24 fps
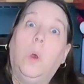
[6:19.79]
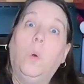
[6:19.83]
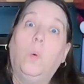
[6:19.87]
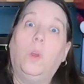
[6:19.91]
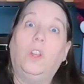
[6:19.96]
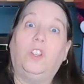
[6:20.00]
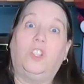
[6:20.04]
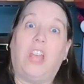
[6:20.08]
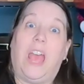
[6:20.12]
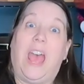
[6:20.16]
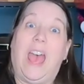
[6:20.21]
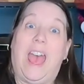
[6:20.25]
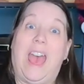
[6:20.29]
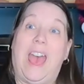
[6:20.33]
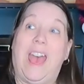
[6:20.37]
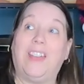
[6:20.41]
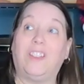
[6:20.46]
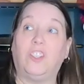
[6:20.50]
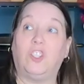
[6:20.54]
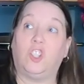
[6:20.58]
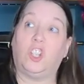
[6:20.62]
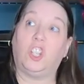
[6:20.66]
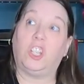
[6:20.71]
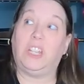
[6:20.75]
which
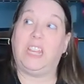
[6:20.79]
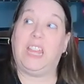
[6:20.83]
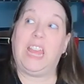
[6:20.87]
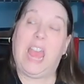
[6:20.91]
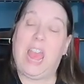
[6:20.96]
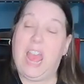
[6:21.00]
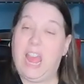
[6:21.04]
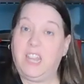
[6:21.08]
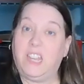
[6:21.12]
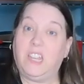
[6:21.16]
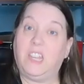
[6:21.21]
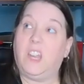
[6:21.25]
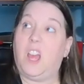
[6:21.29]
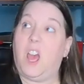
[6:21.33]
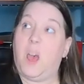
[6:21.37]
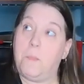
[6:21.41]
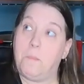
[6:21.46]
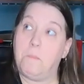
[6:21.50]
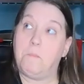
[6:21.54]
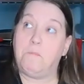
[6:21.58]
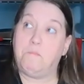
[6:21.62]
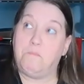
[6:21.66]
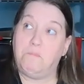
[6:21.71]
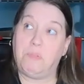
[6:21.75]
actually ended
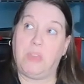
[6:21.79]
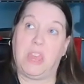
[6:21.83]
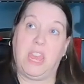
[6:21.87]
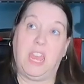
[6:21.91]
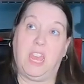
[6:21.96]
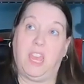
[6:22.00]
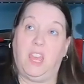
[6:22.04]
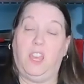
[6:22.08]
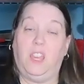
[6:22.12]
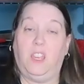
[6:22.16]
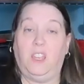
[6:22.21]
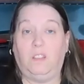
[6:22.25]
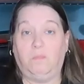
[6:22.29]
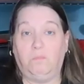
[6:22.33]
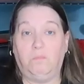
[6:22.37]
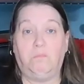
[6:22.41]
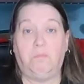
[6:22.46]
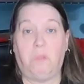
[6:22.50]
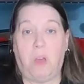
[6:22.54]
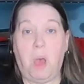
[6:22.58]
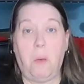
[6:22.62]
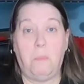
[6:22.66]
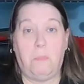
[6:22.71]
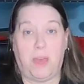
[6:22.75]
up
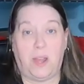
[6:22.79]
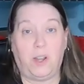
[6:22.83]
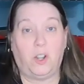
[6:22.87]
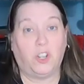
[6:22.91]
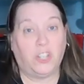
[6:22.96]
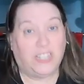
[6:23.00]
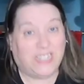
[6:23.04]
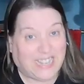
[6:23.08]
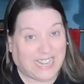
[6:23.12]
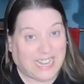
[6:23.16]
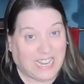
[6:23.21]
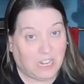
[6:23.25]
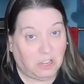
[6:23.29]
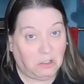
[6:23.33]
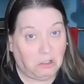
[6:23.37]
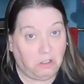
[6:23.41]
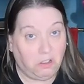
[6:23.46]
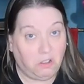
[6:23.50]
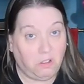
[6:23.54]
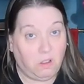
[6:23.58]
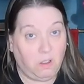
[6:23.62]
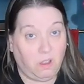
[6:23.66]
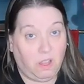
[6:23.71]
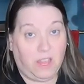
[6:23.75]
being a better
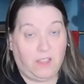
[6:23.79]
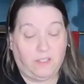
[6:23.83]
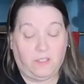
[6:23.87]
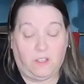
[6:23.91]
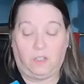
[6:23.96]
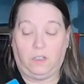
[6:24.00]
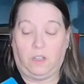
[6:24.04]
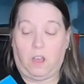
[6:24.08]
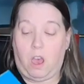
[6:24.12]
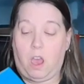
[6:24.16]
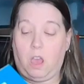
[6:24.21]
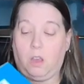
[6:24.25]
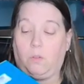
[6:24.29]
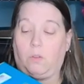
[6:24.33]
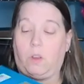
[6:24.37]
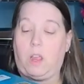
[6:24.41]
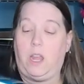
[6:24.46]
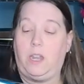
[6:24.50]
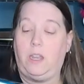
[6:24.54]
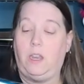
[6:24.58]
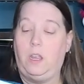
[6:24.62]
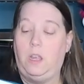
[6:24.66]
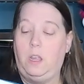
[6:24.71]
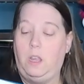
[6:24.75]
deal in the long
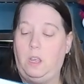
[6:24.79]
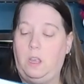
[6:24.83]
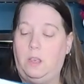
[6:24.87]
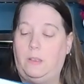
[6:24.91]
run.